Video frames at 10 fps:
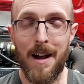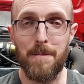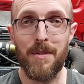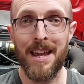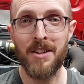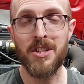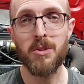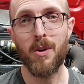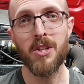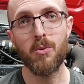they actually
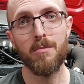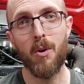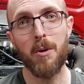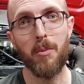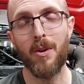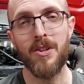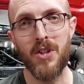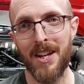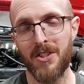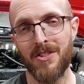switched to a multi-point
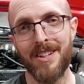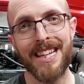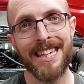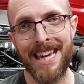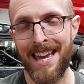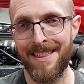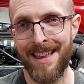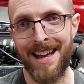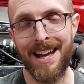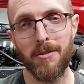injection. Again,
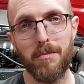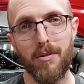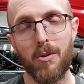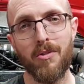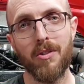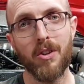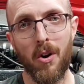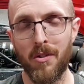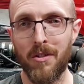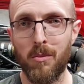that has pros and
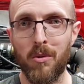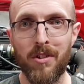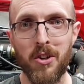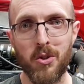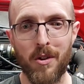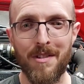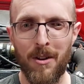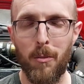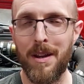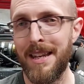cons, and we'll touch on those a
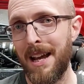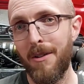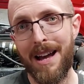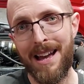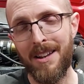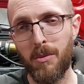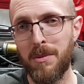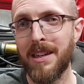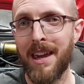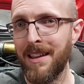little bit now and when
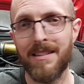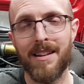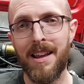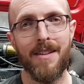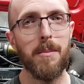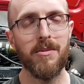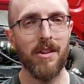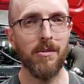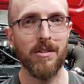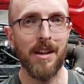we get into later
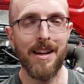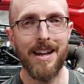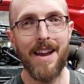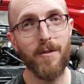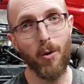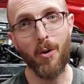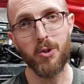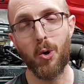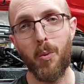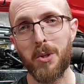episodes. If you're not
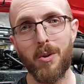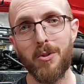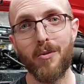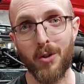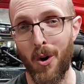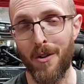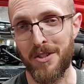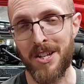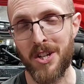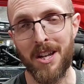sure which one you've got,
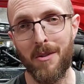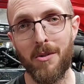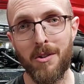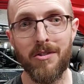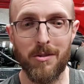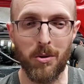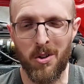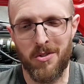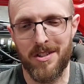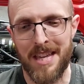Seicento owners, you
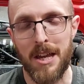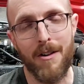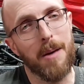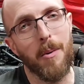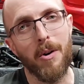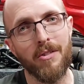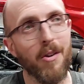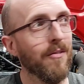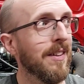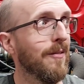could just take your airbox
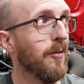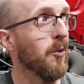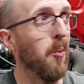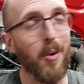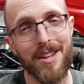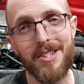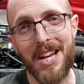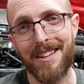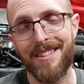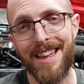off, and if you've got one
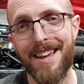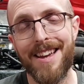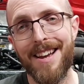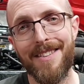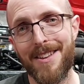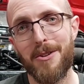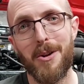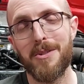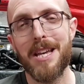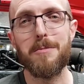injector there, then you know
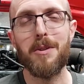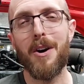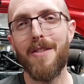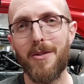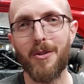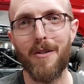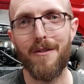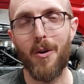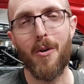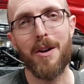it's SPI. If you've got
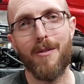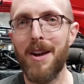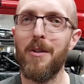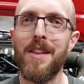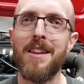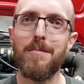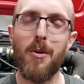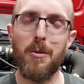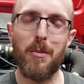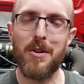four in a rail, then it's
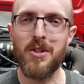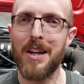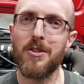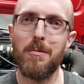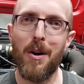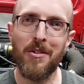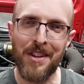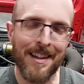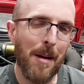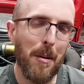multi-point injection. But I'll
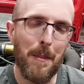stick a couple of